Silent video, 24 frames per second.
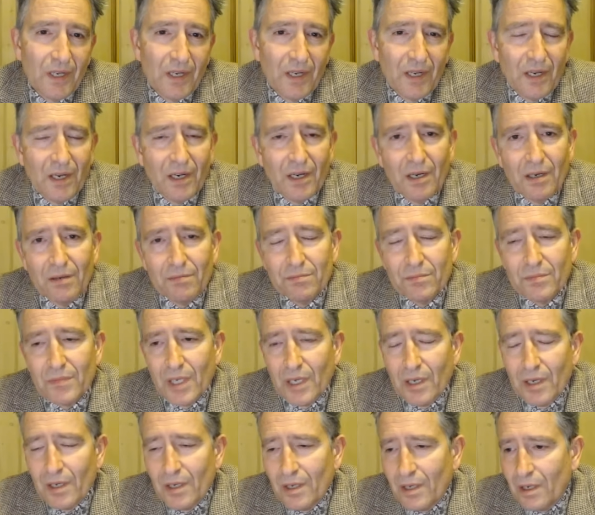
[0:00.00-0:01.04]

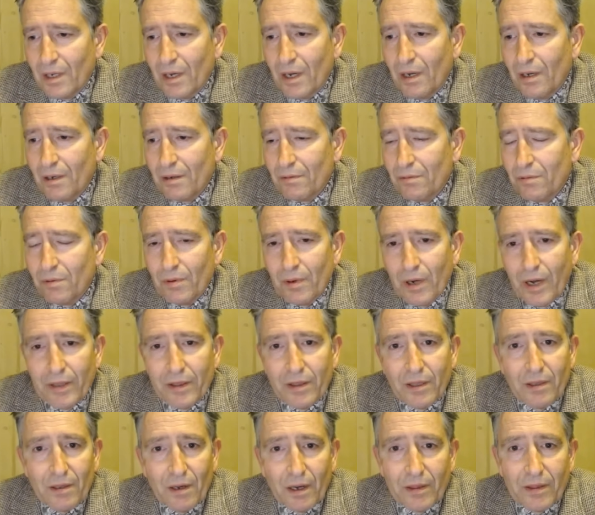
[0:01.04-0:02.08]
I
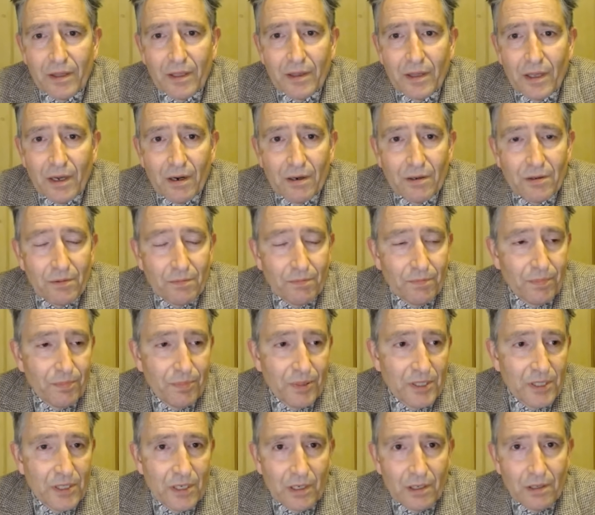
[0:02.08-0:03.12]
think they are
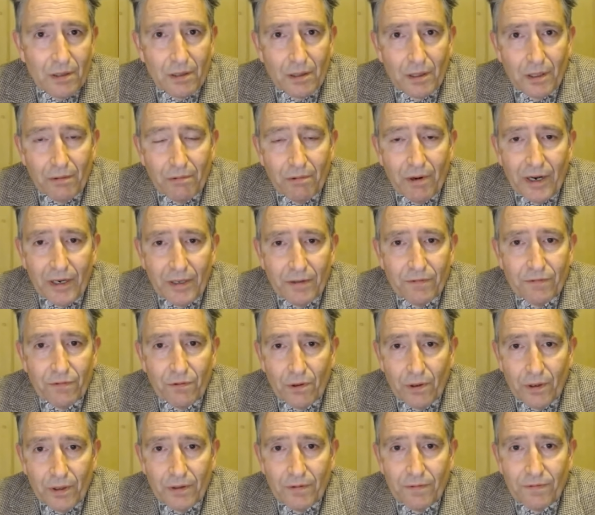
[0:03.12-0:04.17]
particularly ready for it.
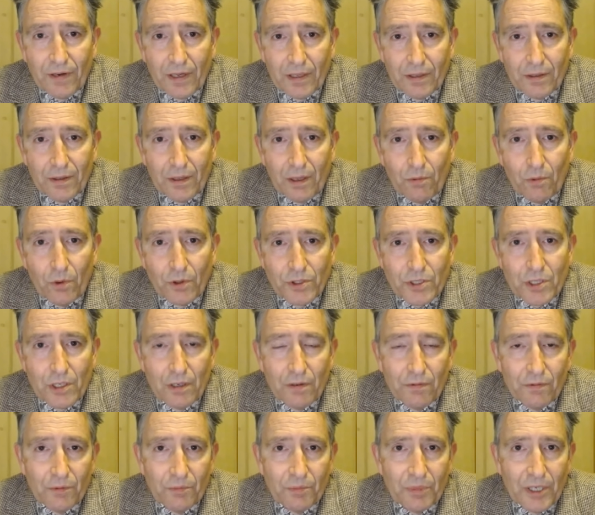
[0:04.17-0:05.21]
The fact that they want to live
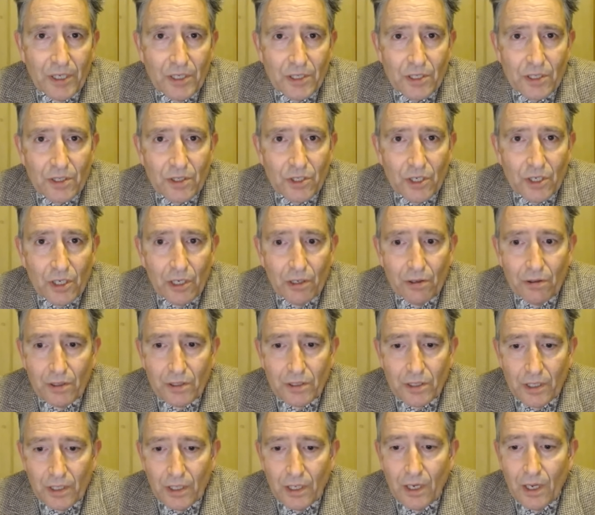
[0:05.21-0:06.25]
in peace and
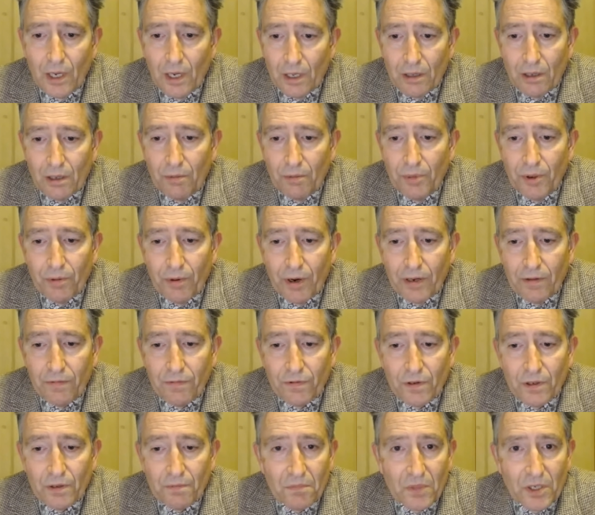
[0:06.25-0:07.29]
security, they'd be ready for
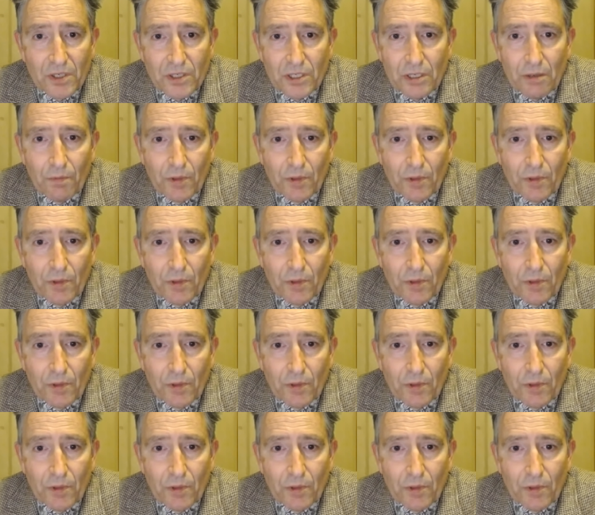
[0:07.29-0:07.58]
someone